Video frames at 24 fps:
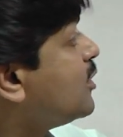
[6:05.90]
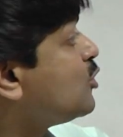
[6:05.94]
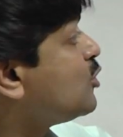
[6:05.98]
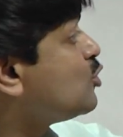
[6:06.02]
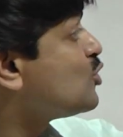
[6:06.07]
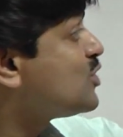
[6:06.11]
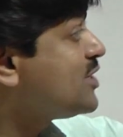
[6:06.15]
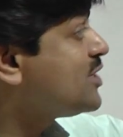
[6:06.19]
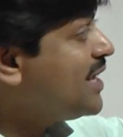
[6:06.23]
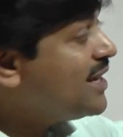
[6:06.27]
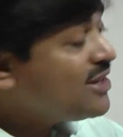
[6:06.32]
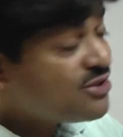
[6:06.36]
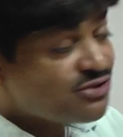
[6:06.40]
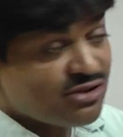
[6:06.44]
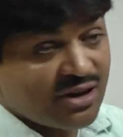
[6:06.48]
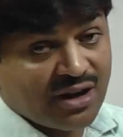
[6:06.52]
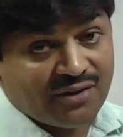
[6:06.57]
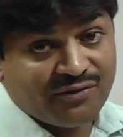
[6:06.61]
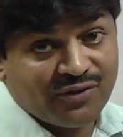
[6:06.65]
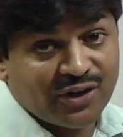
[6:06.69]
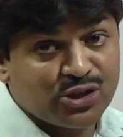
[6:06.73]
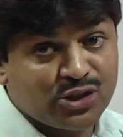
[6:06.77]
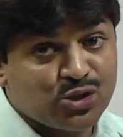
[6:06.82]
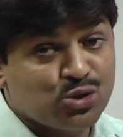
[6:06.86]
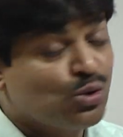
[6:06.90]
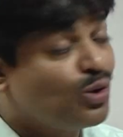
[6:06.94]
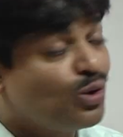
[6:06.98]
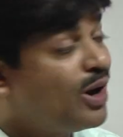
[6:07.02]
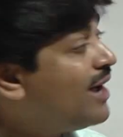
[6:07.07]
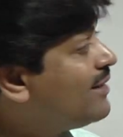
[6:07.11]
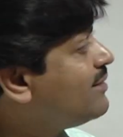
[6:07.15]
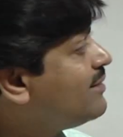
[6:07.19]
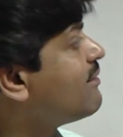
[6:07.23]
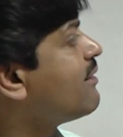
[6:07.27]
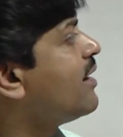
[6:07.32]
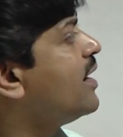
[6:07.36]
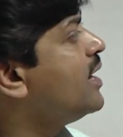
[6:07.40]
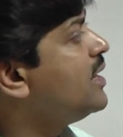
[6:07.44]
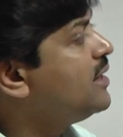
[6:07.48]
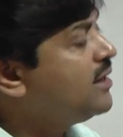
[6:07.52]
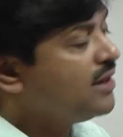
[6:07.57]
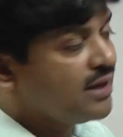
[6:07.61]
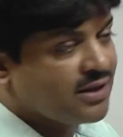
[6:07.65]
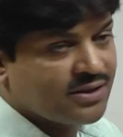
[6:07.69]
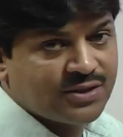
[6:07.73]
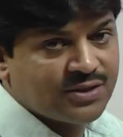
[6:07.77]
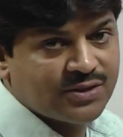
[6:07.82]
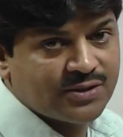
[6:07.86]
to send traffic to other
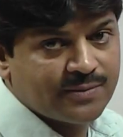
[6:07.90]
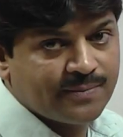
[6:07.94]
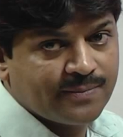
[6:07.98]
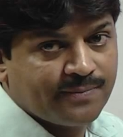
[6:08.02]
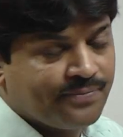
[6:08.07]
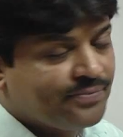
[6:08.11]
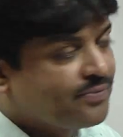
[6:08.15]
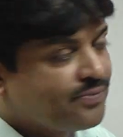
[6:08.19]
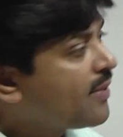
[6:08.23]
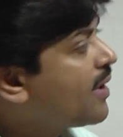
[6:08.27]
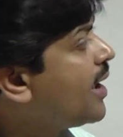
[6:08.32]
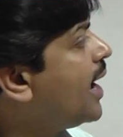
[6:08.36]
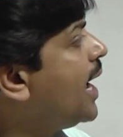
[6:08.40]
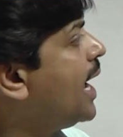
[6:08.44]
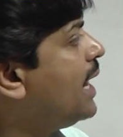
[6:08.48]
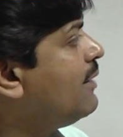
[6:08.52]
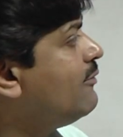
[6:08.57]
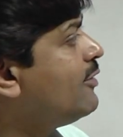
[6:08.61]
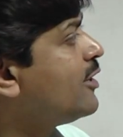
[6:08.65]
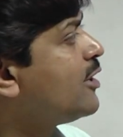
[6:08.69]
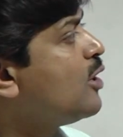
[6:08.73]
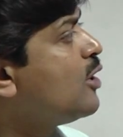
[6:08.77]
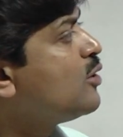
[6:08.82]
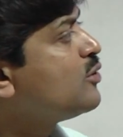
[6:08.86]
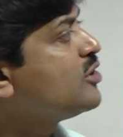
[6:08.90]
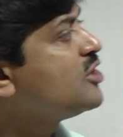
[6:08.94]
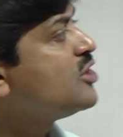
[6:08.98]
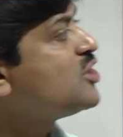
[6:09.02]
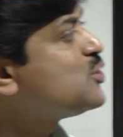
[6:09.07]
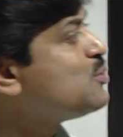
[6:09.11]
areas, L1 routers